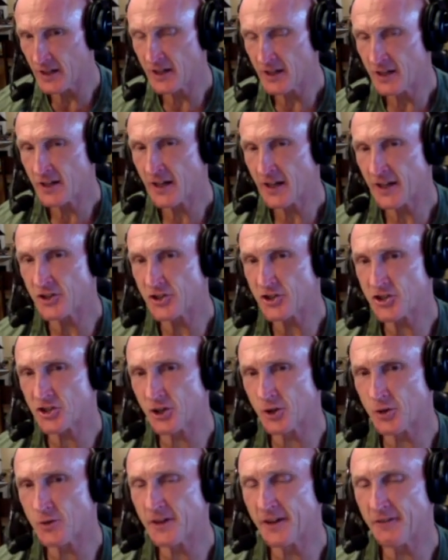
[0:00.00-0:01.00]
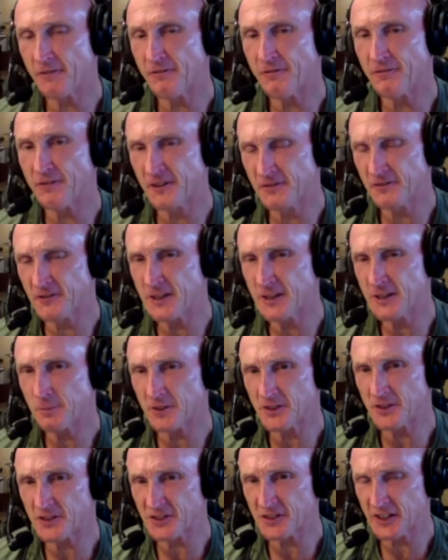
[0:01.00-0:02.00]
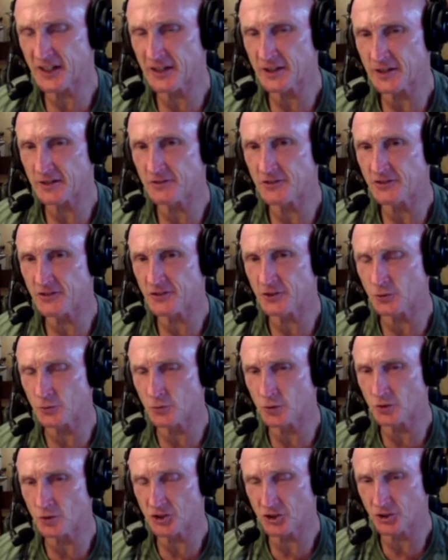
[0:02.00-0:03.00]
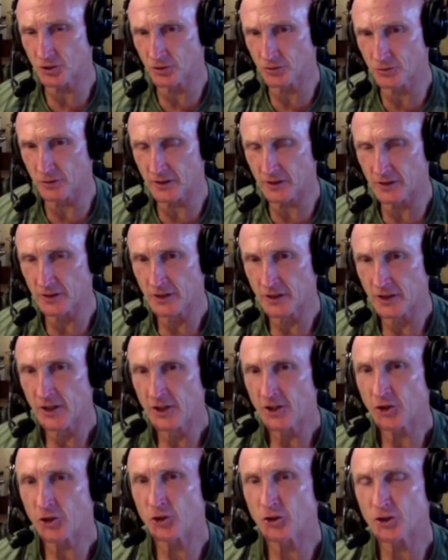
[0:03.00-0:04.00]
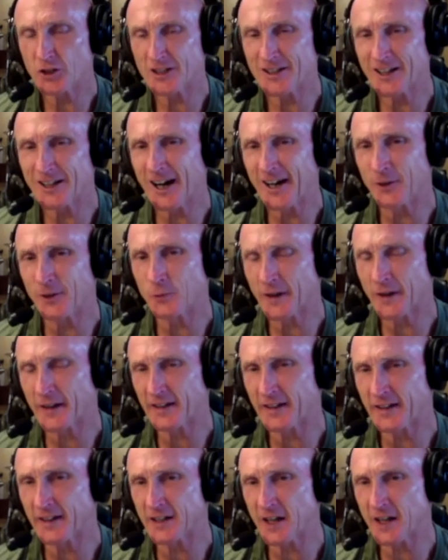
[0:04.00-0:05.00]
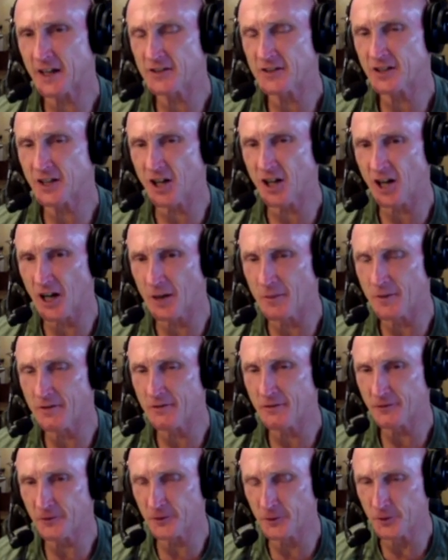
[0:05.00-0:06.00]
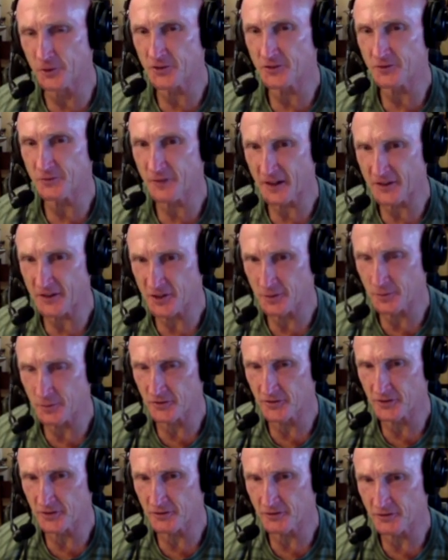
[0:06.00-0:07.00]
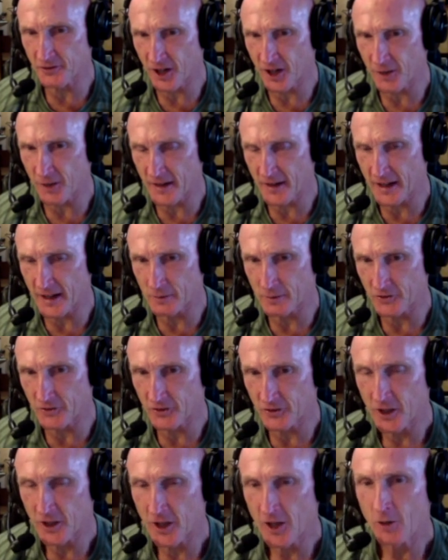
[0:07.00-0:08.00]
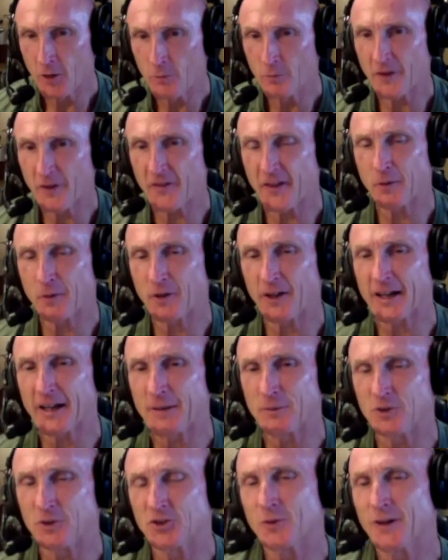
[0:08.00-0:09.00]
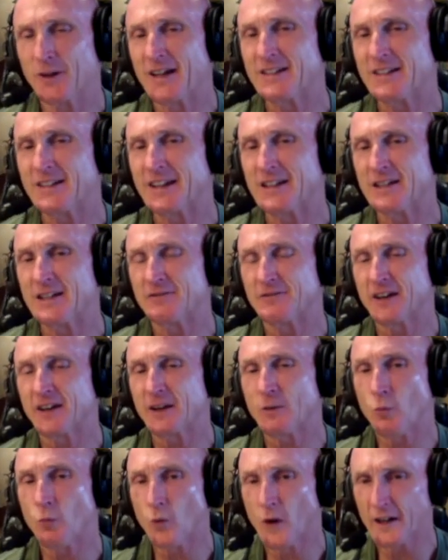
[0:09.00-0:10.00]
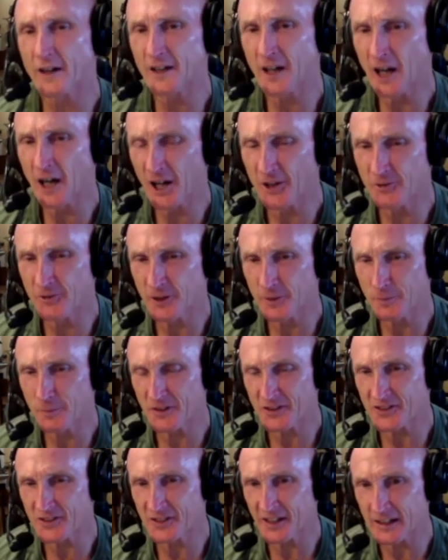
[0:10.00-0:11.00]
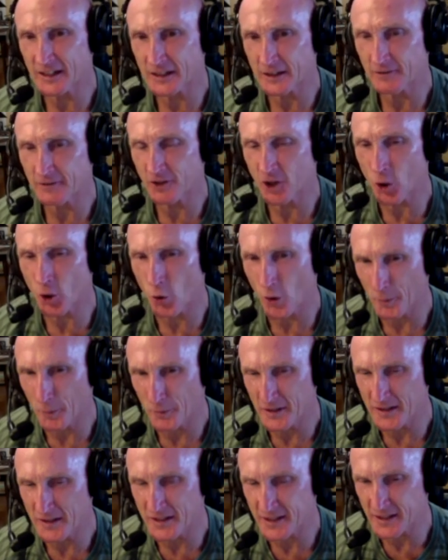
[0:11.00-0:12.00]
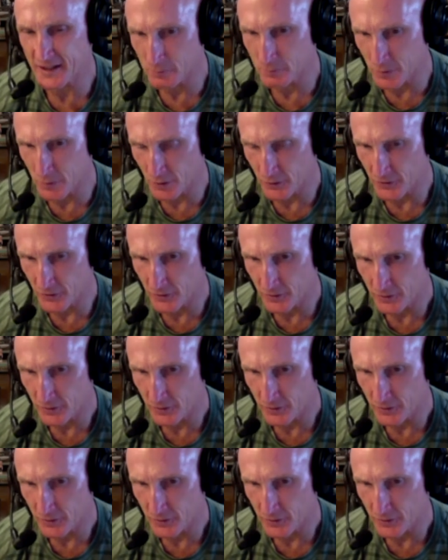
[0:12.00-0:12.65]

and showed that fifty percent of school children could not recognize common fruits, vegetables, and farm animals, but they were able to identify one hundred percent of corporate symbols.